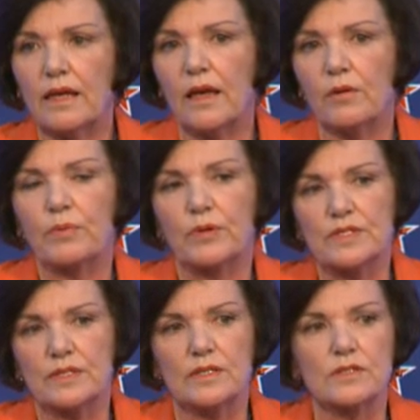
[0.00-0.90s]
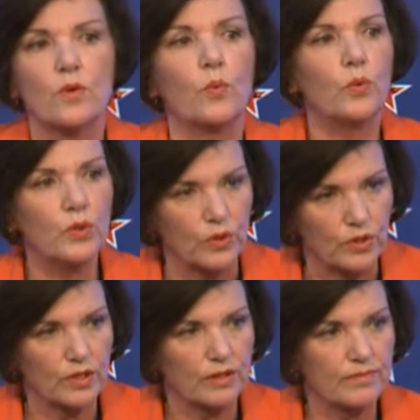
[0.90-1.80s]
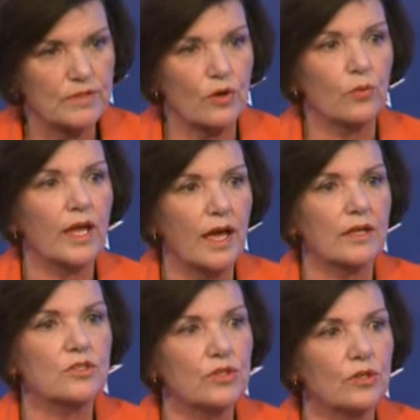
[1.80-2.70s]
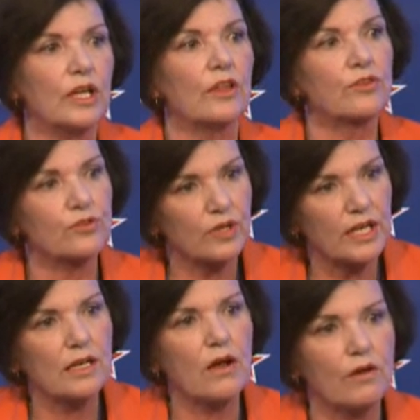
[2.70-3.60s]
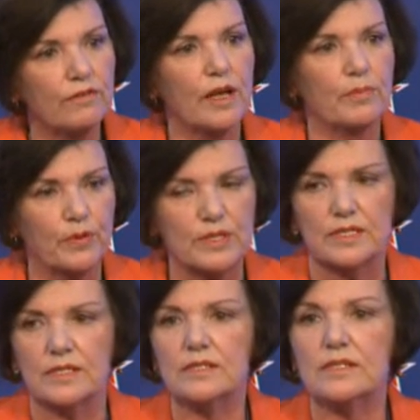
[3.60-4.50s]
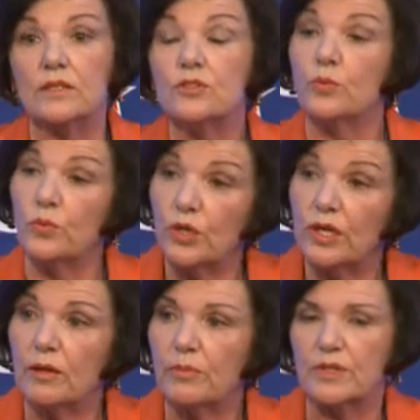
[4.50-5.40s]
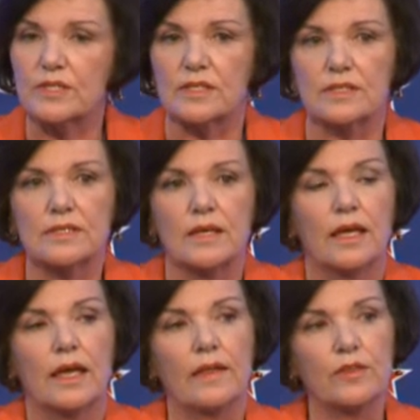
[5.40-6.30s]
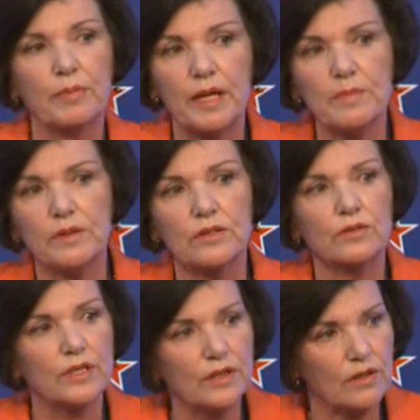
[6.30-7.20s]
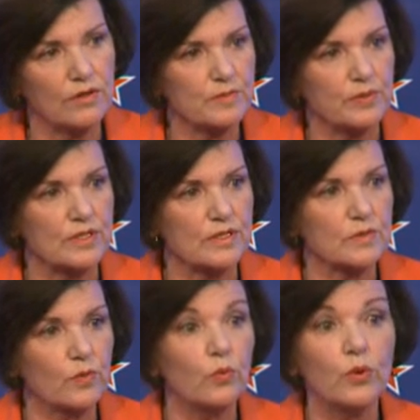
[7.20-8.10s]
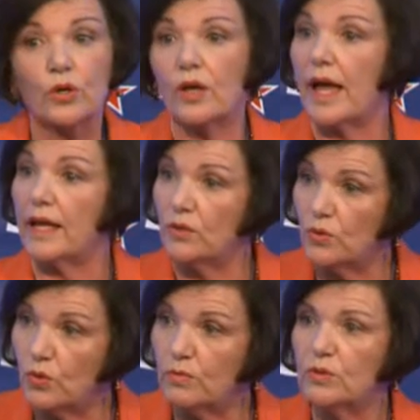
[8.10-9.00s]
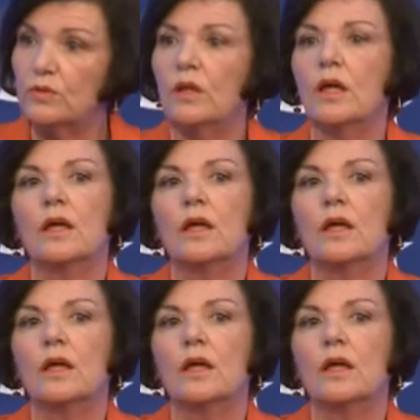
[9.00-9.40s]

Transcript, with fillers: our prisoners work so we are turning three of our prisons into working prisons. And the people that are in those prisons will work a normal